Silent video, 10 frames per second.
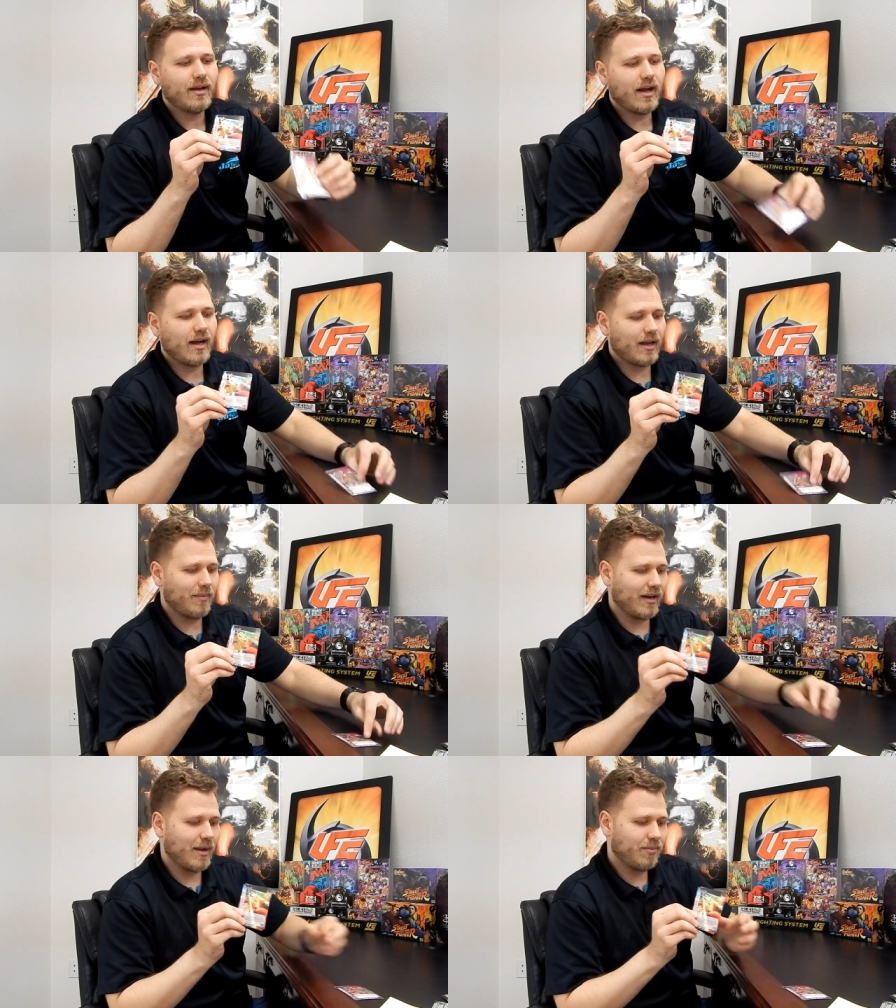Uh,
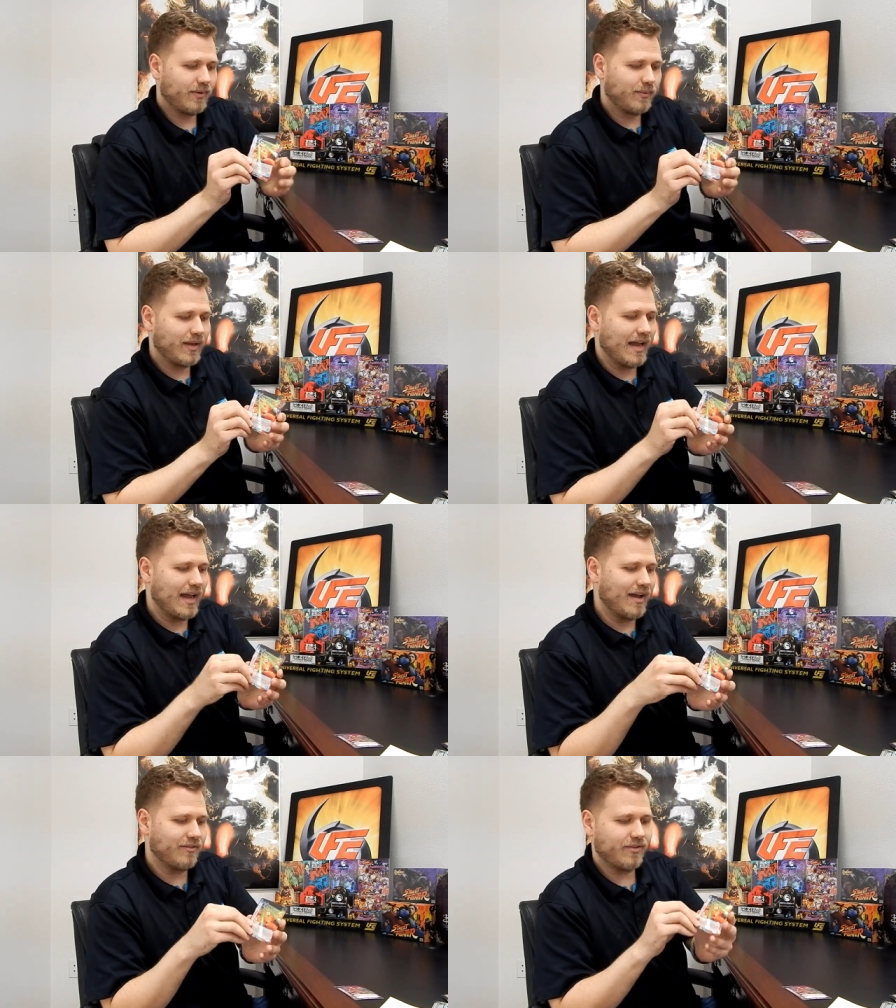coming up, we
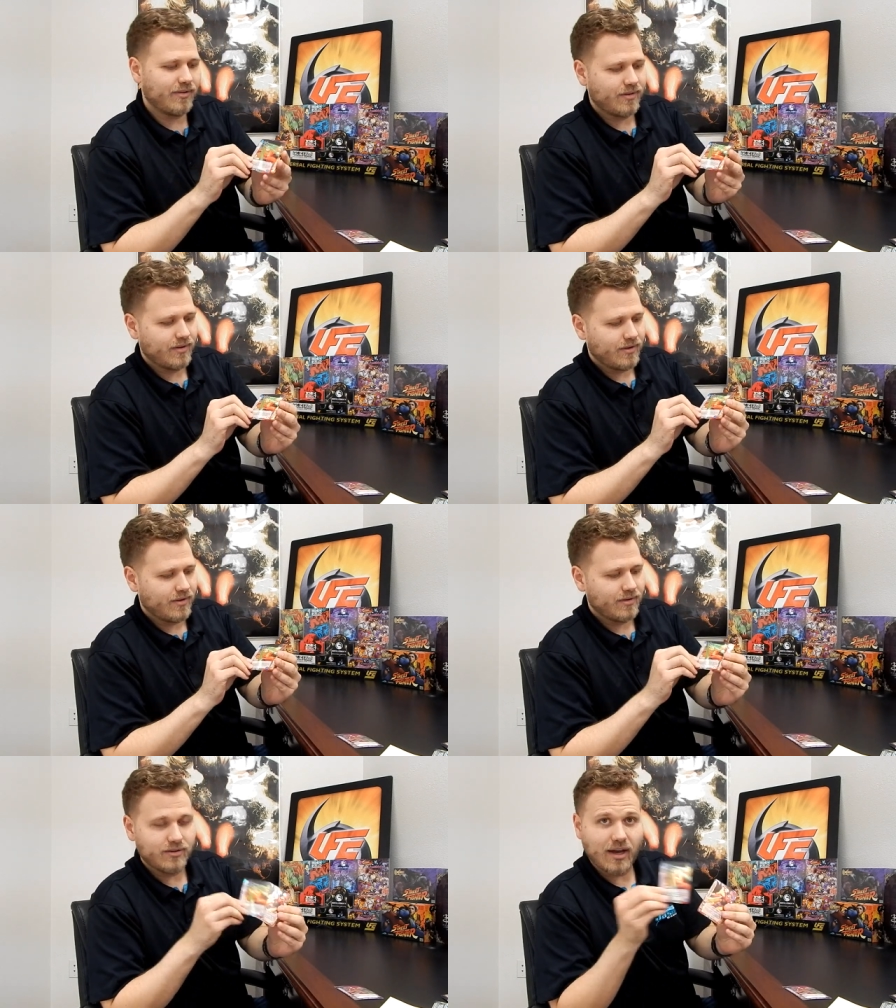have
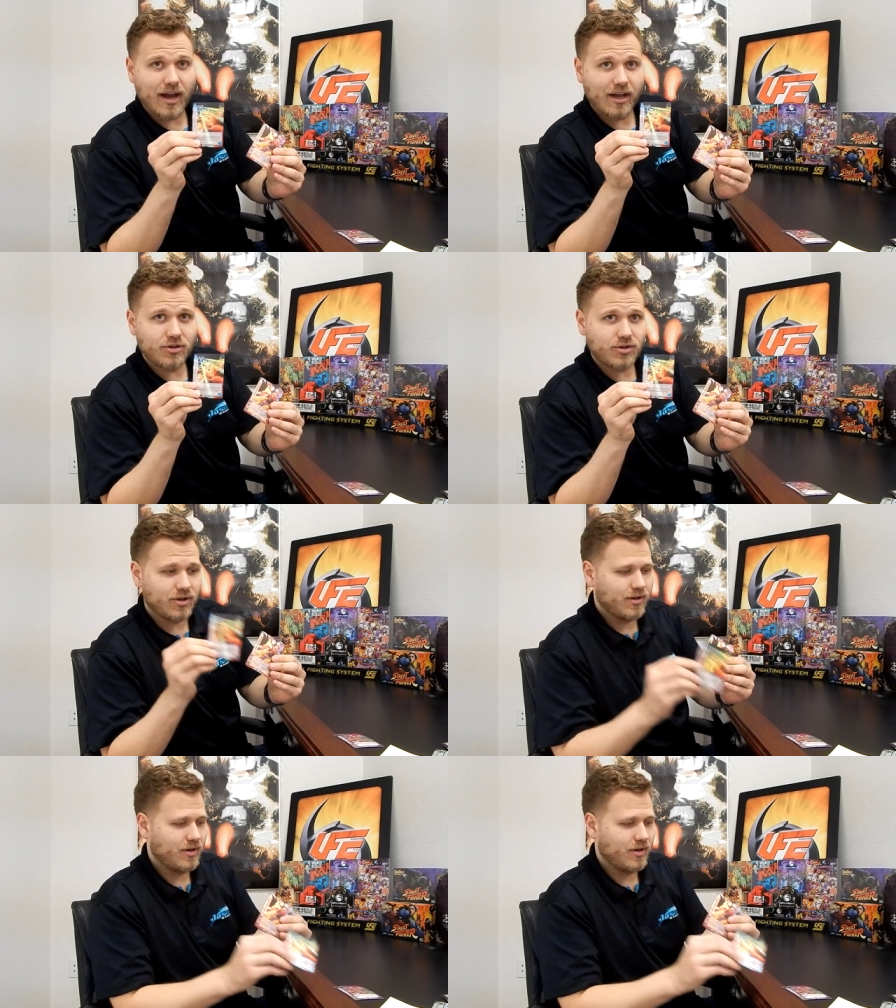Dodge.